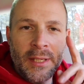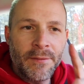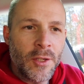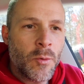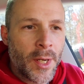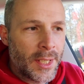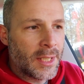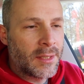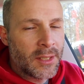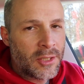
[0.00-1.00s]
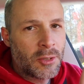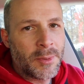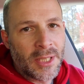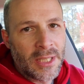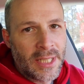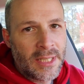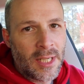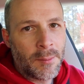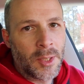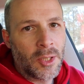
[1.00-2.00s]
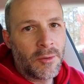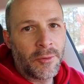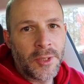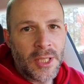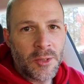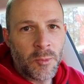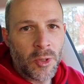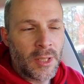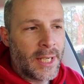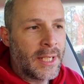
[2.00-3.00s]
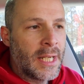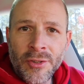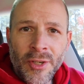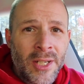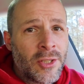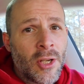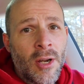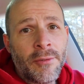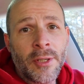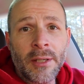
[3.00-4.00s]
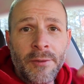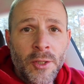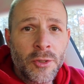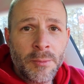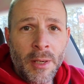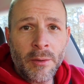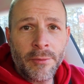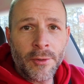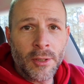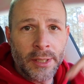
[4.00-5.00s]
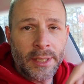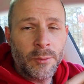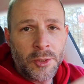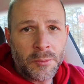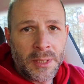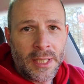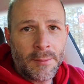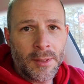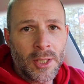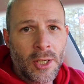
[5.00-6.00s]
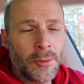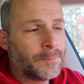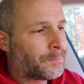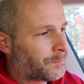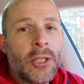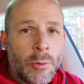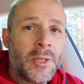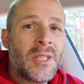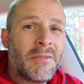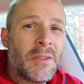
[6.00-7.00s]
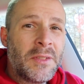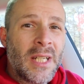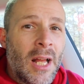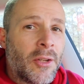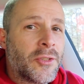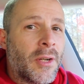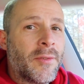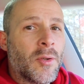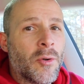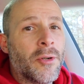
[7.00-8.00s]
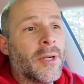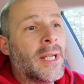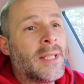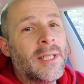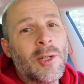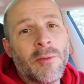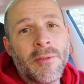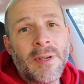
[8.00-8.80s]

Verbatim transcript: if you want to get this there'll be a link down below for T Sportline they're actually offering if you use my referral link which will be down below You'll receive $50 off your order, anything over